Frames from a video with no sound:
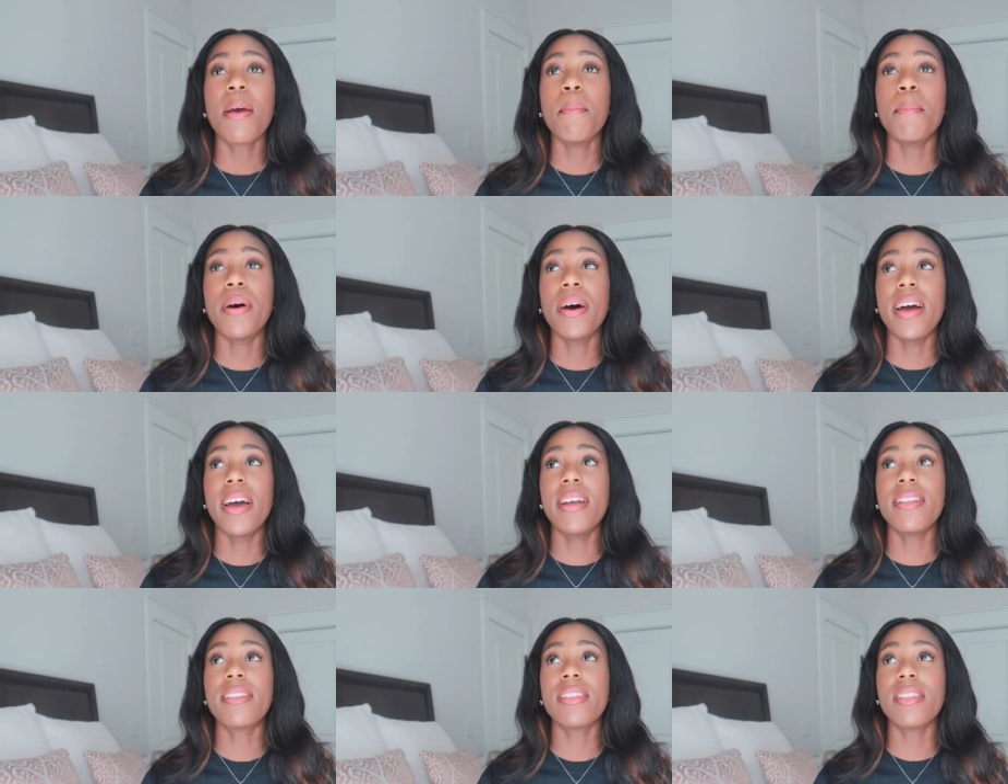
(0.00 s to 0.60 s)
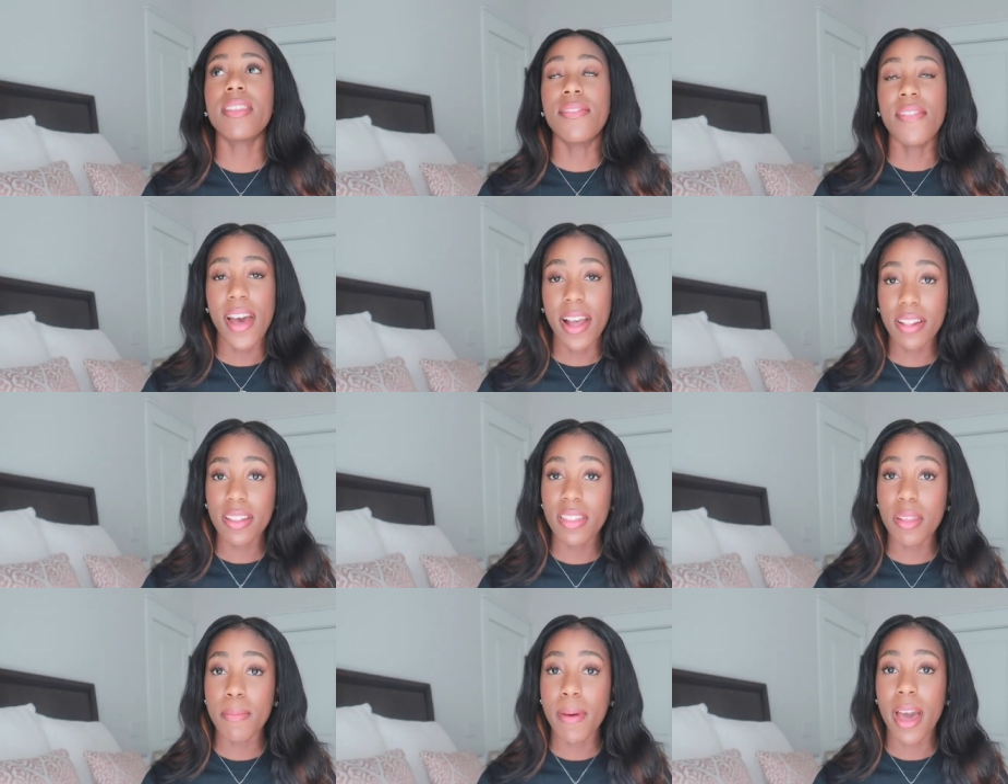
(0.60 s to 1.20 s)
But the
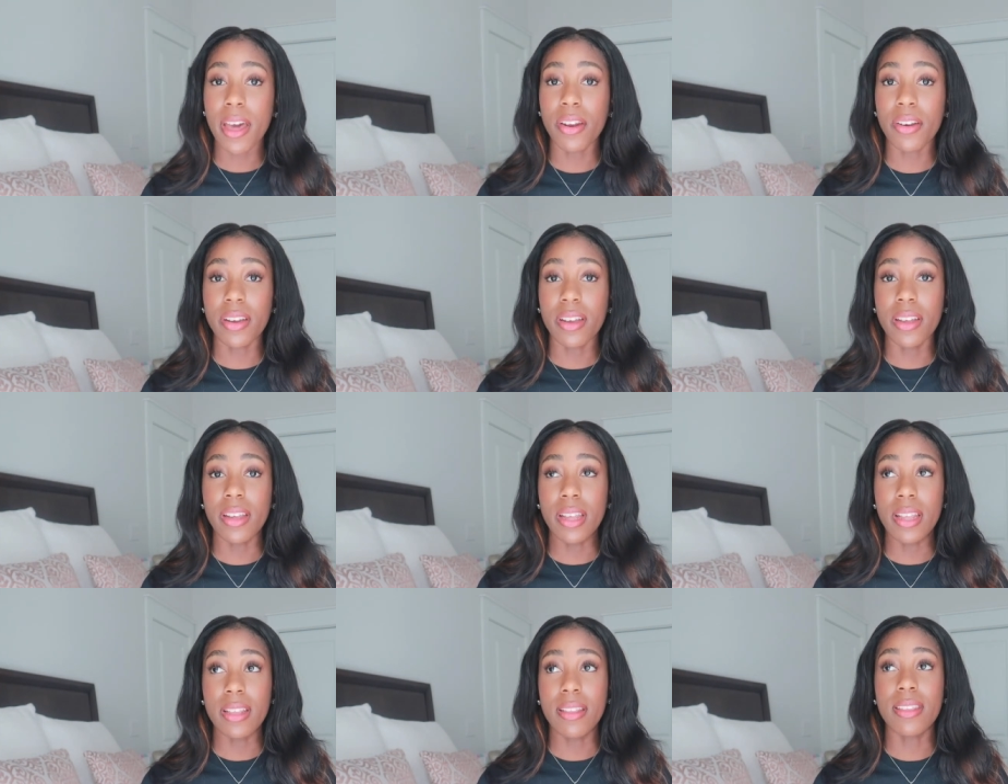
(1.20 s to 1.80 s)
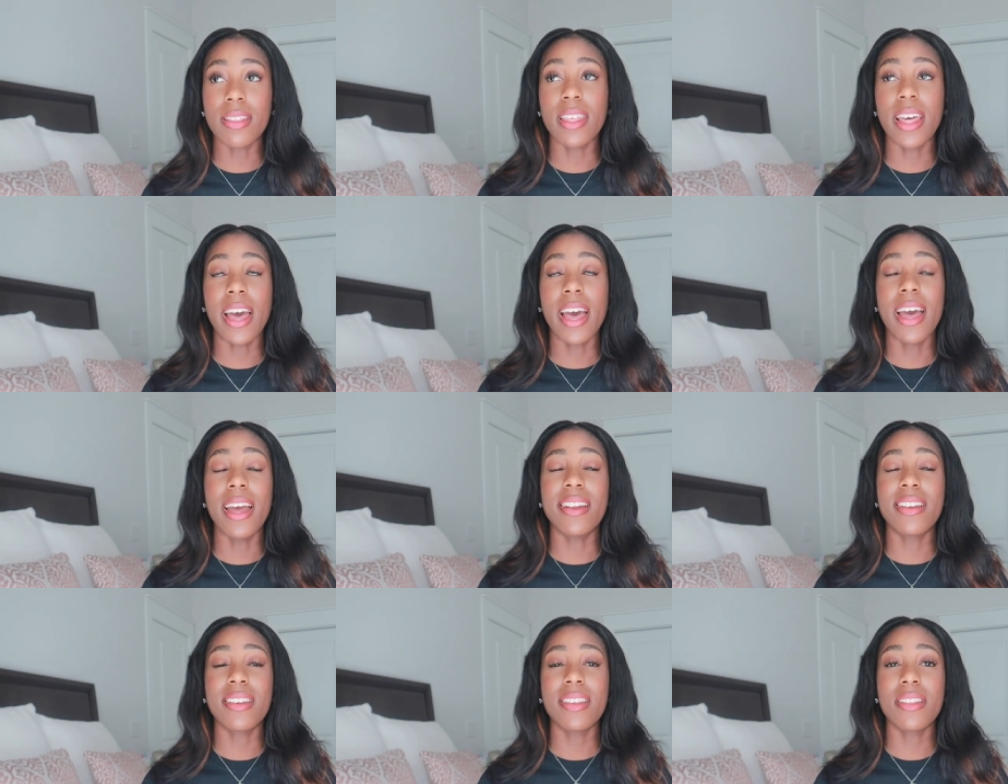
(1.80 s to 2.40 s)
fact of the matter is
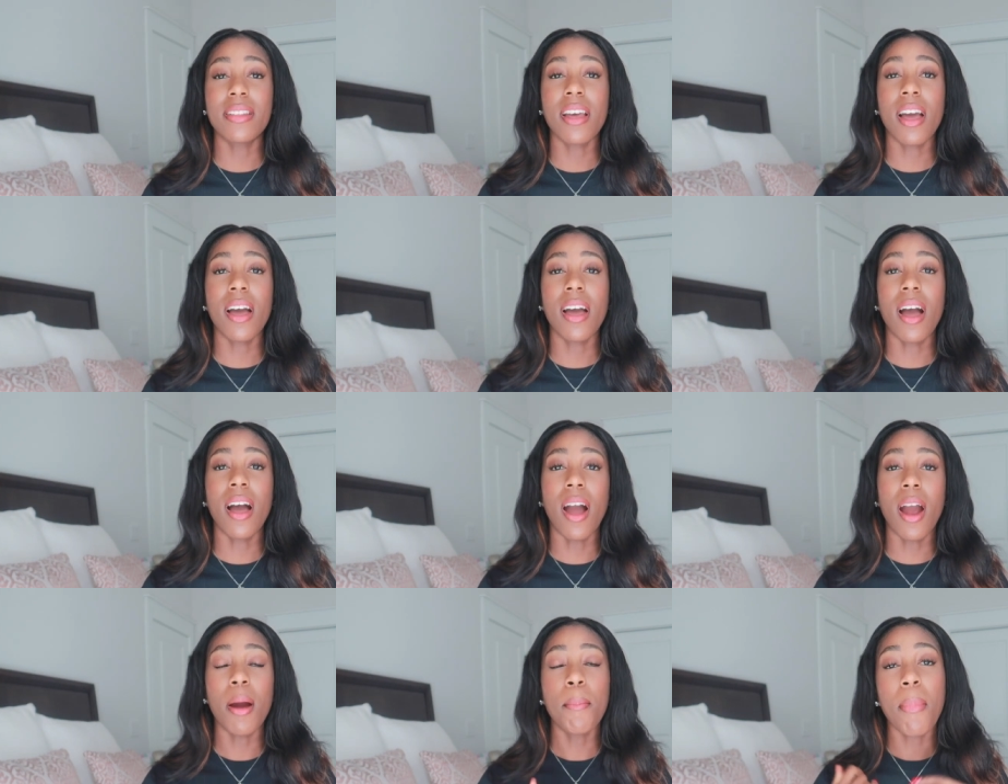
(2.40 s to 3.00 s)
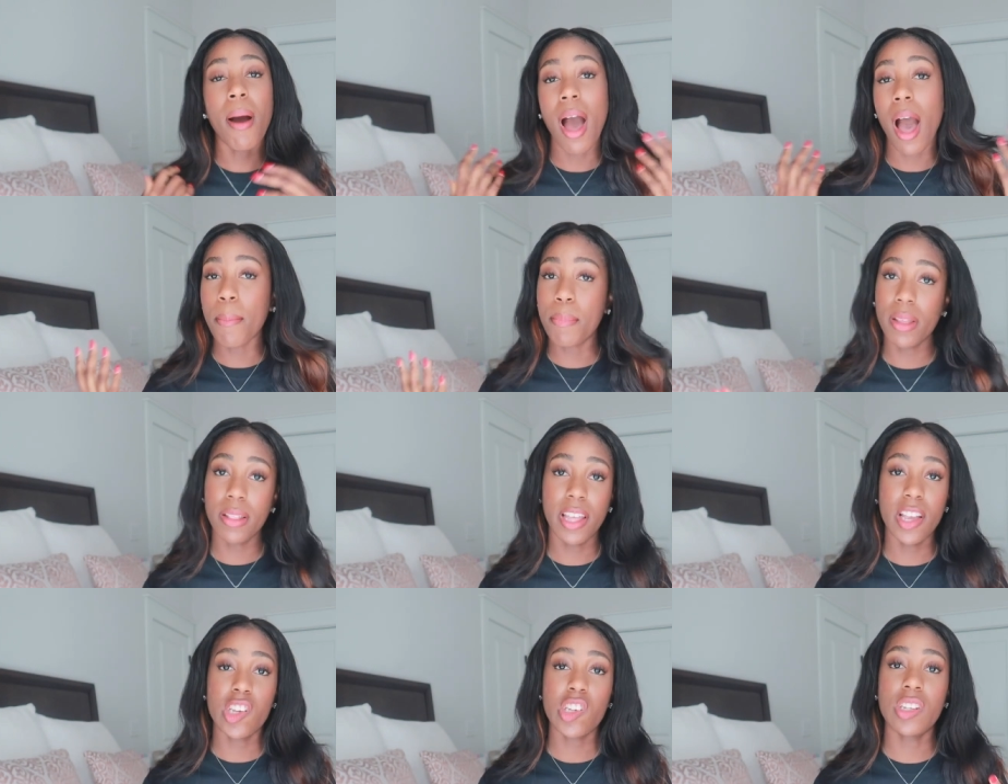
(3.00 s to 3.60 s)
that our
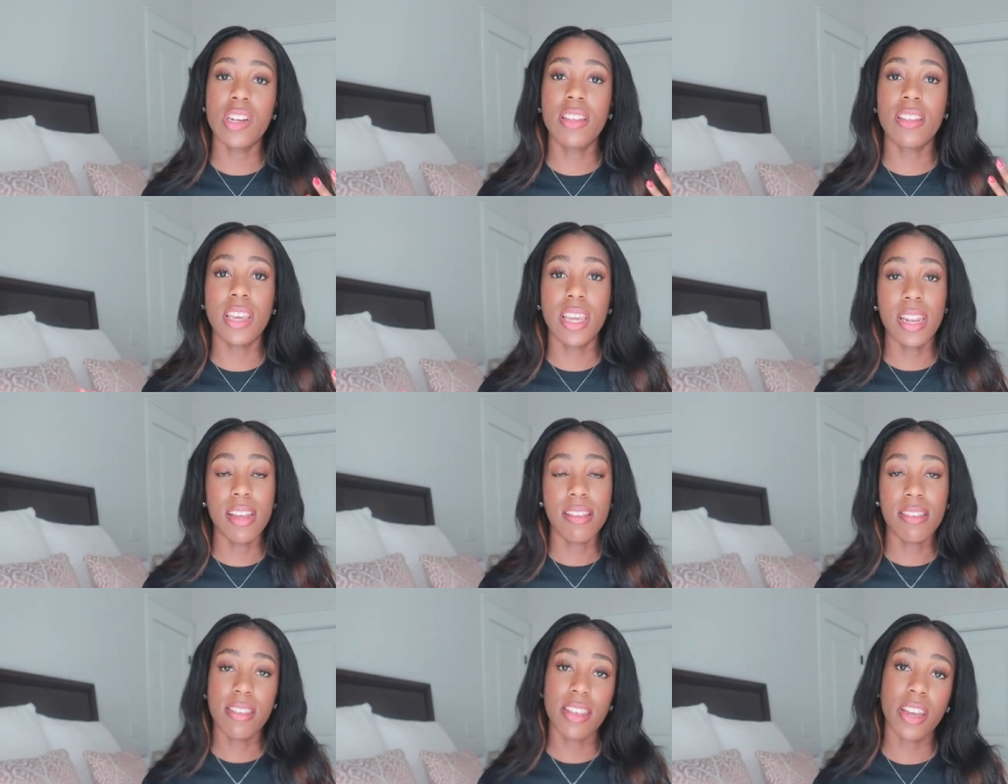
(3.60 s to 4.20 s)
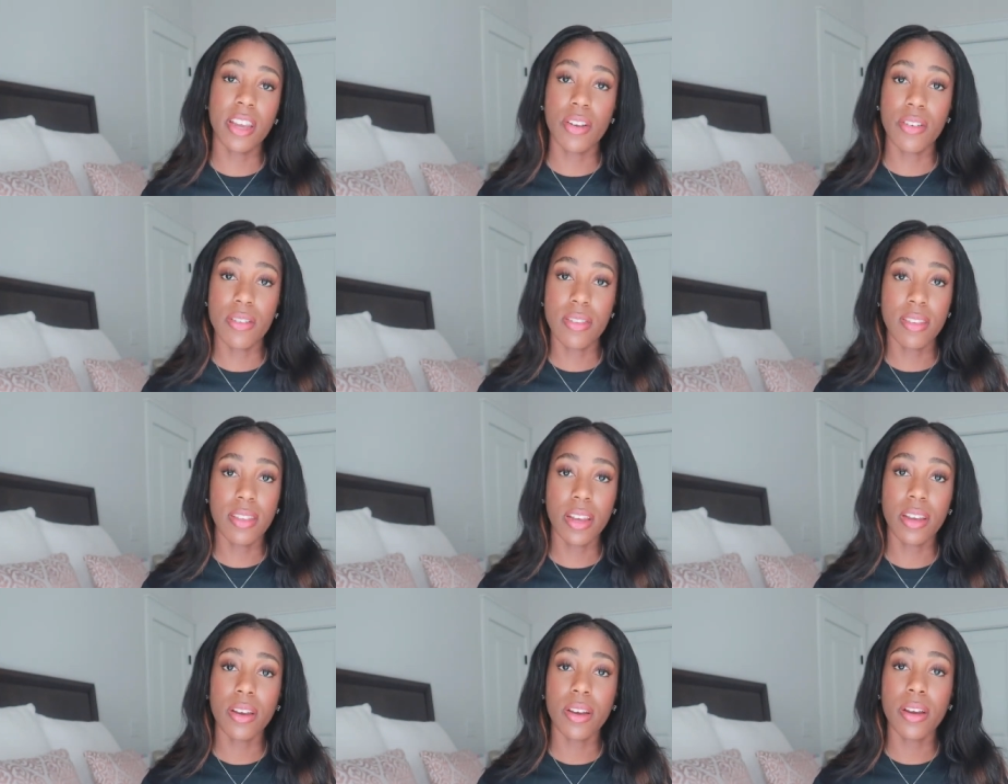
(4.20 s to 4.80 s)
population is getting sicker and
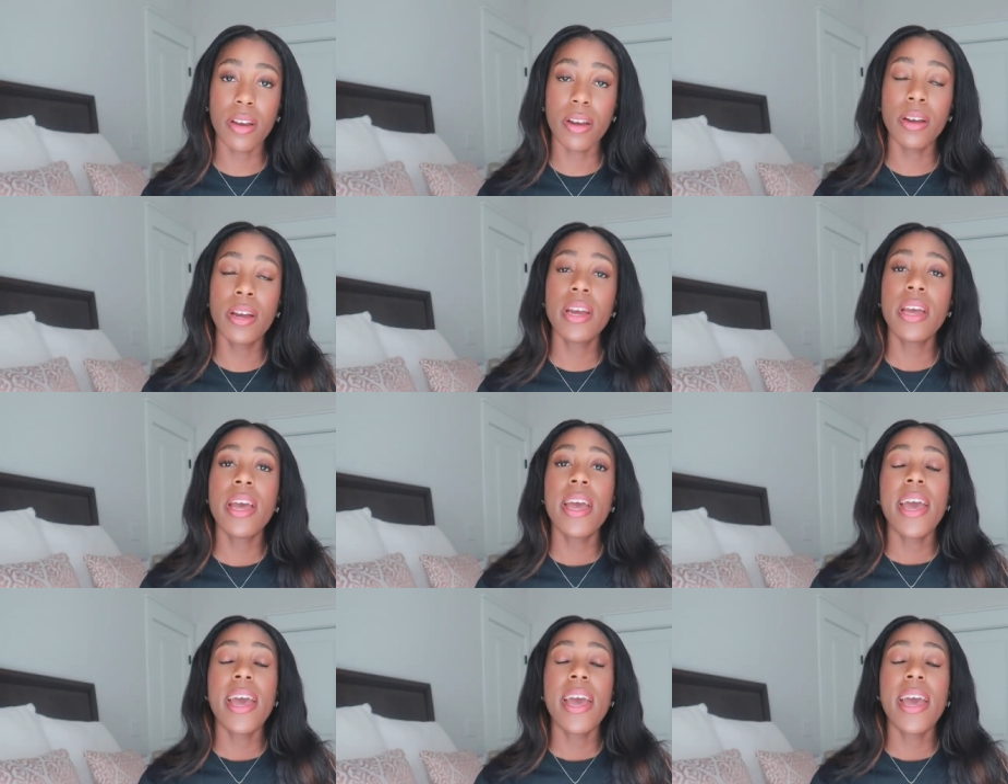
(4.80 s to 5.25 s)
sicker,